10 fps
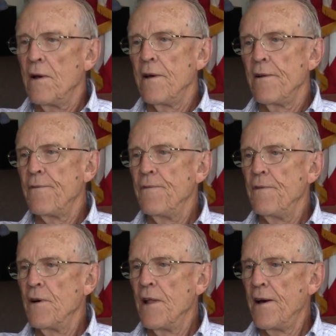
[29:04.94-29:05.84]
I had to
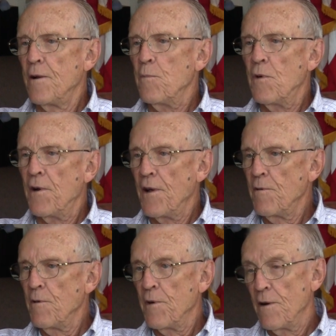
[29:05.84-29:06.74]
fill out a
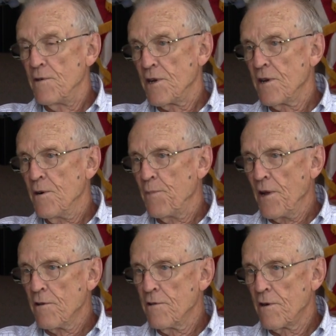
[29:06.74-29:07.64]
morning, when I was a company
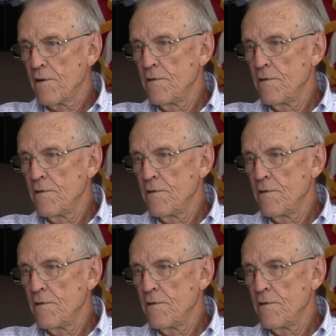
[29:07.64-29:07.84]
clerk,